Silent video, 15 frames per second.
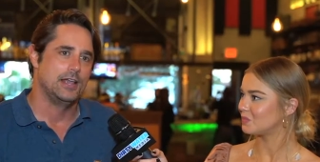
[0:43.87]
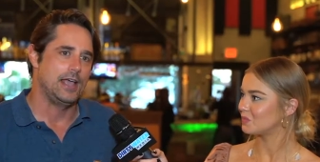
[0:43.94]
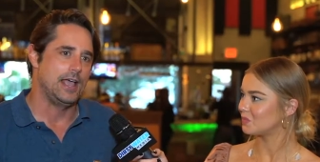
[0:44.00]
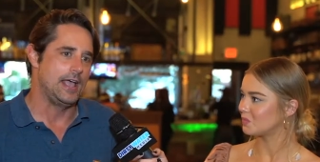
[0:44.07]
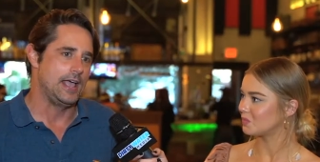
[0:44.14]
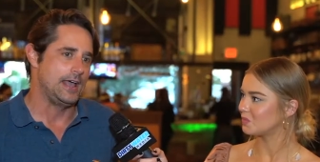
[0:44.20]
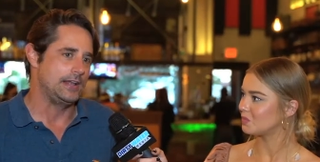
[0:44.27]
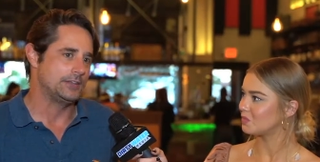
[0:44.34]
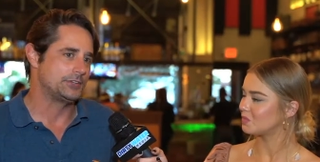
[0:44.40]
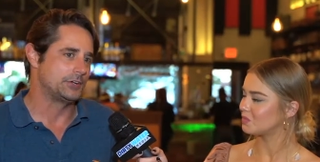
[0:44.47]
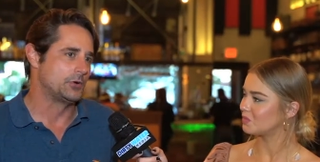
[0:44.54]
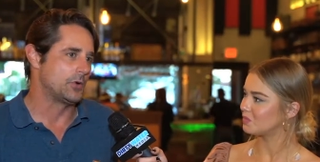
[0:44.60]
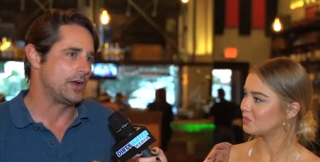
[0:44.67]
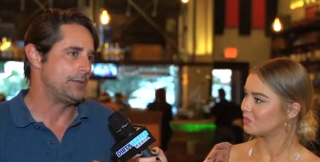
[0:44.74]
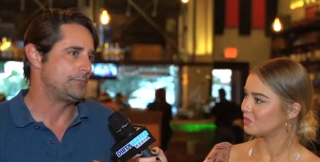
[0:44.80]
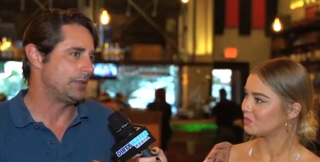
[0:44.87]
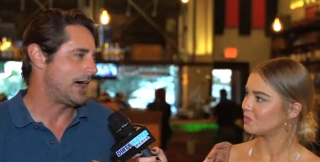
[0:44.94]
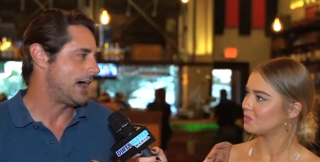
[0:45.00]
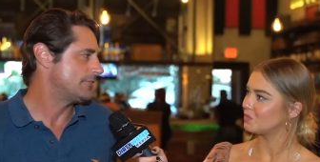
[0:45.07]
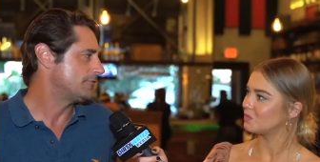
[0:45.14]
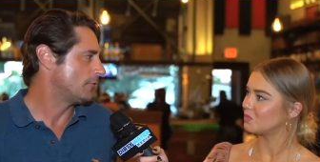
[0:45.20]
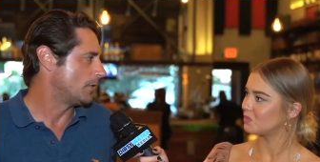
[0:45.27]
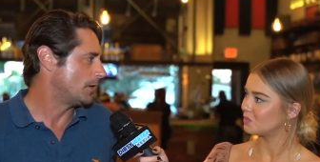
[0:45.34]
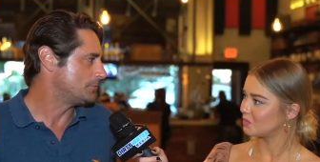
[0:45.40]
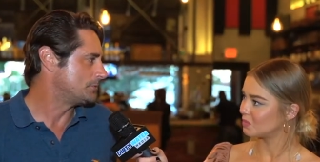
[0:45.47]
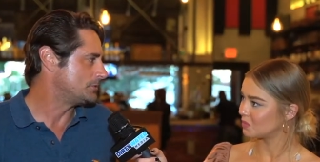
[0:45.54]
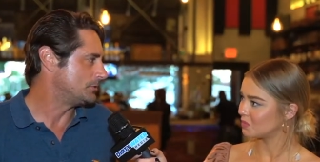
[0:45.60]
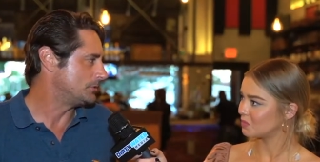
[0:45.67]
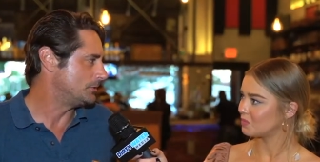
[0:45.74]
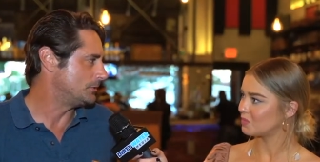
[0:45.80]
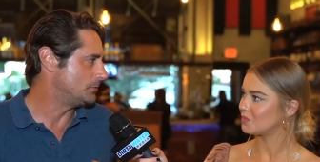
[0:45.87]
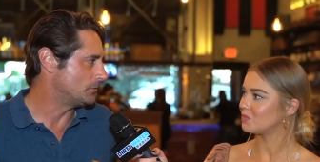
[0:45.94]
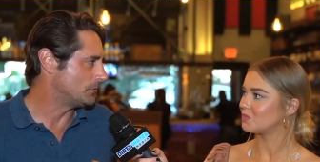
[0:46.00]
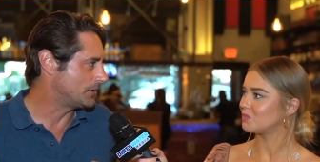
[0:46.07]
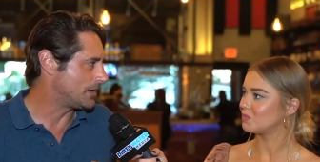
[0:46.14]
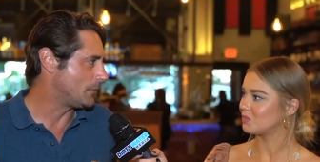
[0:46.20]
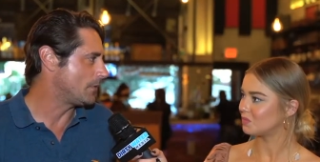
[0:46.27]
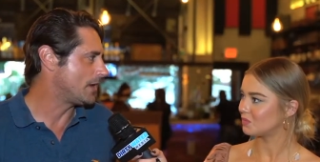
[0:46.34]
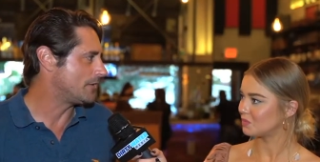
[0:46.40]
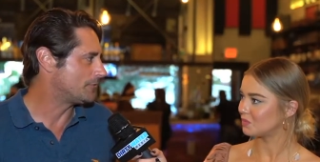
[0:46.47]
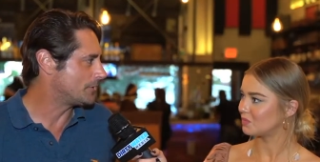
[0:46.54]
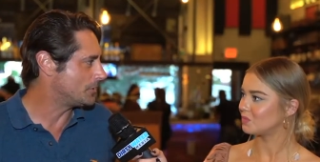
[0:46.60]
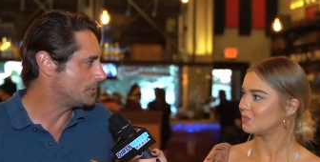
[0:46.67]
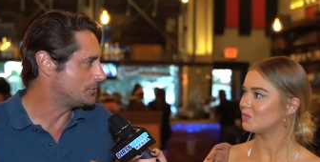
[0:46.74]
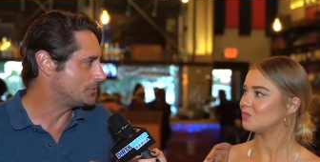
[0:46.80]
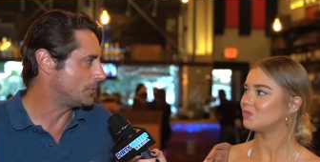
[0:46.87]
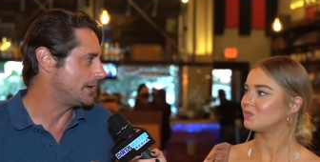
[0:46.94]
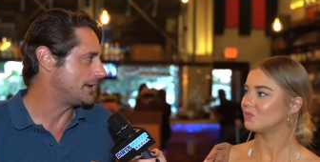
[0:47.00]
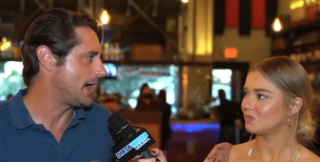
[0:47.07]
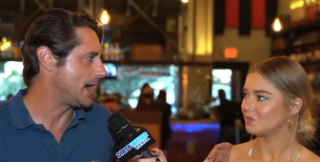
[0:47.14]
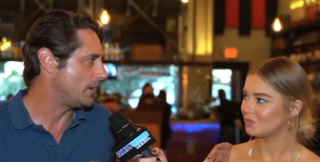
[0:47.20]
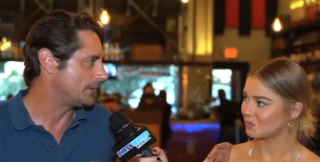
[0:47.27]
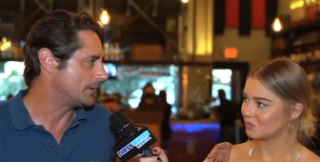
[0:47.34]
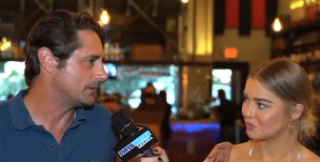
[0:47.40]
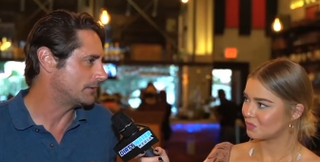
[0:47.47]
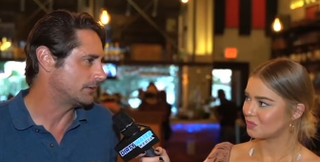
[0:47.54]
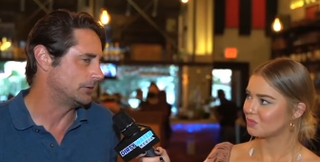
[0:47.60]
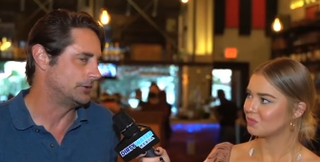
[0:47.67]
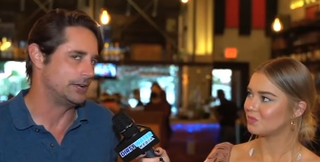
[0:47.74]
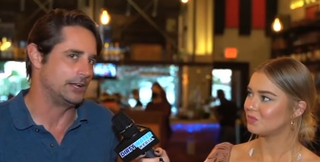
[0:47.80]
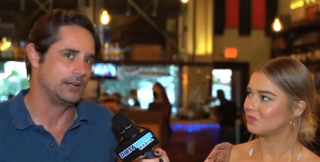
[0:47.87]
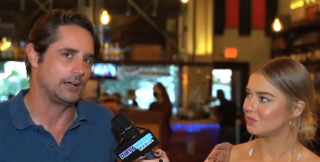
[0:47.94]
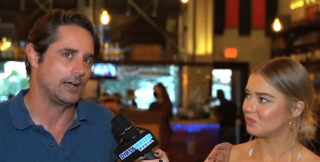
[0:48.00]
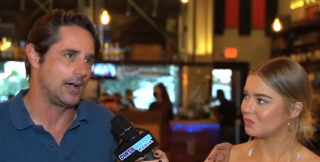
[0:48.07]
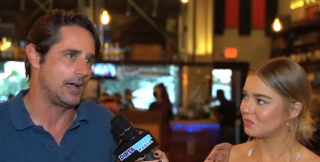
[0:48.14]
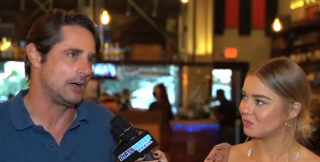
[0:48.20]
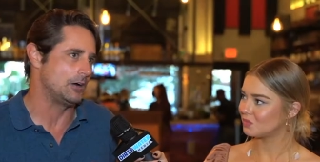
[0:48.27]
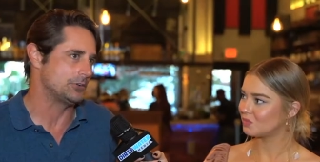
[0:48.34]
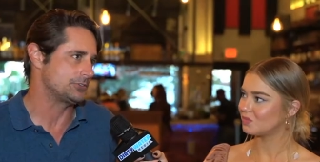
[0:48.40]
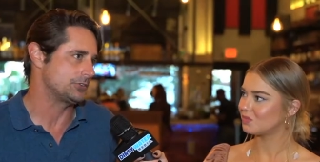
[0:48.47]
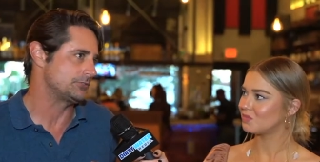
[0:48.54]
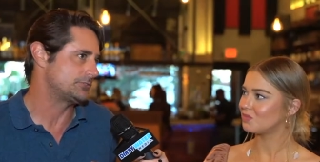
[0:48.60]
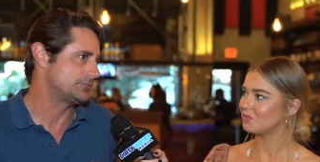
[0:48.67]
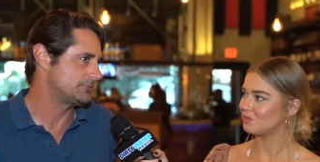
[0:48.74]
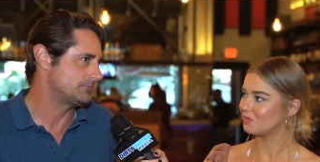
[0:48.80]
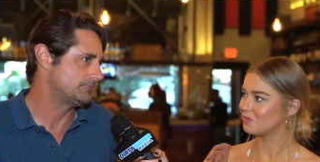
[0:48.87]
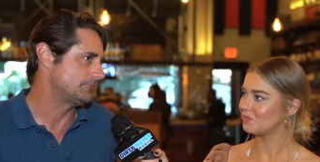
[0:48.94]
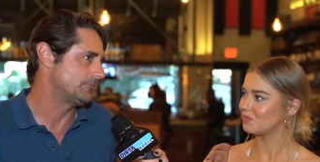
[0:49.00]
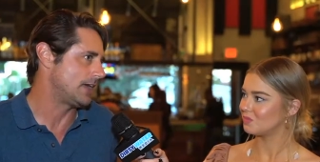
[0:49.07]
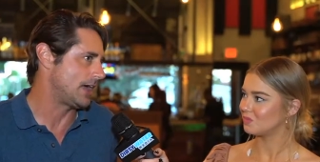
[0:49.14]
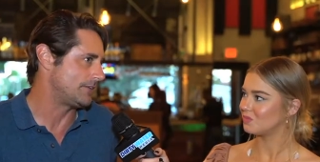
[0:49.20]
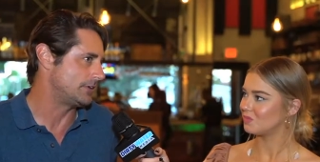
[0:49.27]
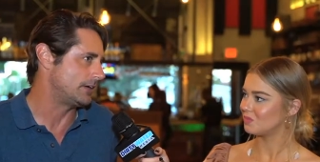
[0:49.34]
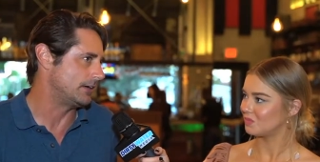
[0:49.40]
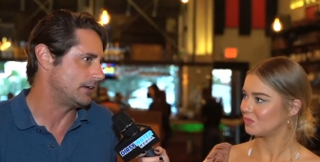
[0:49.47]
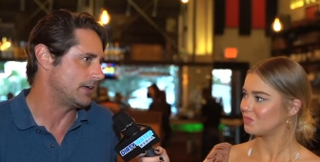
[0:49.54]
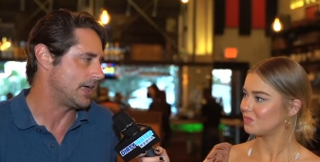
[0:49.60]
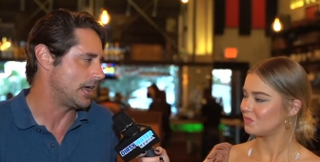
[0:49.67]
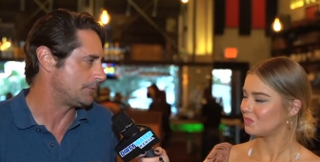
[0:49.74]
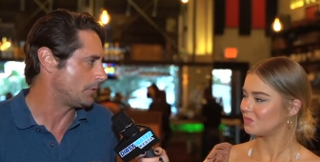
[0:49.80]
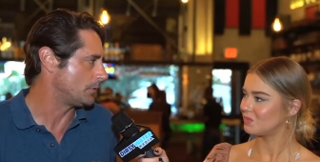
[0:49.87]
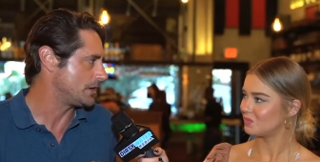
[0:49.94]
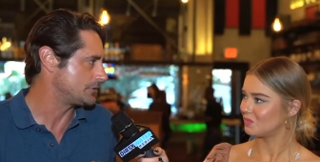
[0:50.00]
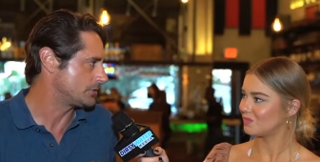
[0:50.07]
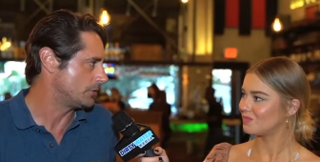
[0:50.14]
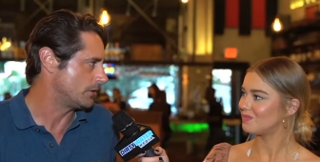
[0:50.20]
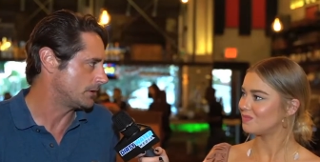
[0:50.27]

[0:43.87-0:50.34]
Speaker 1: And it's a great platform to get whatever you're doing out, including I also have an animal rescue